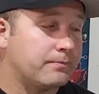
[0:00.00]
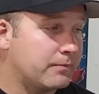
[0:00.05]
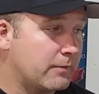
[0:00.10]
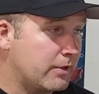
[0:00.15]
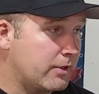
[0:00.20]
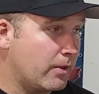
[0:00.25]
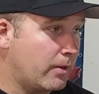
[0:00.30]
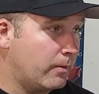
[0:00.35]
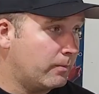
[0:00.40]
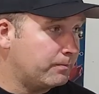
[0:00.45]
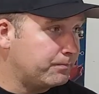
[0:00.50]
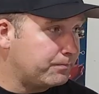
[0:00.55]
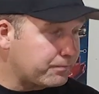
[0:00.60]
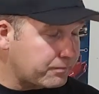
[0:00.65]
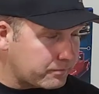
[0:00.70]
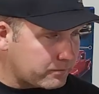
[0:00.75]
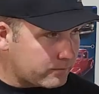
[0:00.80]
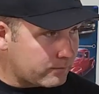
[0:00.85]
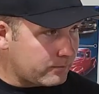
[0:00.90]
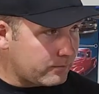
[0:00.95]
So
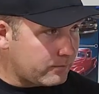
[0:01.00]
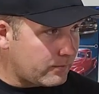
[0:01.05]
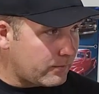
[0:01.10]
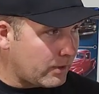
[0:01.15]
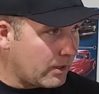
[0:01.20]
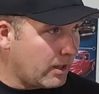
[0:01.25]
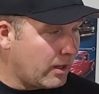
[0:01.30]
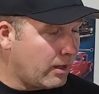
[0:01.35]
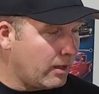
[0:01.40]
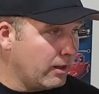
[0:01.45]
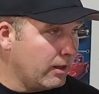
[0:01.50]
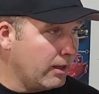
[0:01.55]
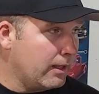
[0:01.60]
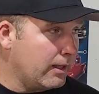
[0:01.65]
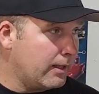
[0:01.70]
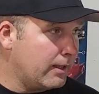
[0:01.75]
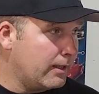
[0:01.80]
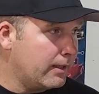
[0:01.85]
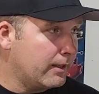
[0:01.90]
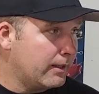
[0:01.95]

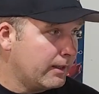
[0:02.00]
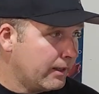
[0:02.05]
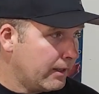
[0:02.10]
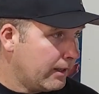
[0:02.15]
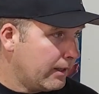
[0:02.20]
I'll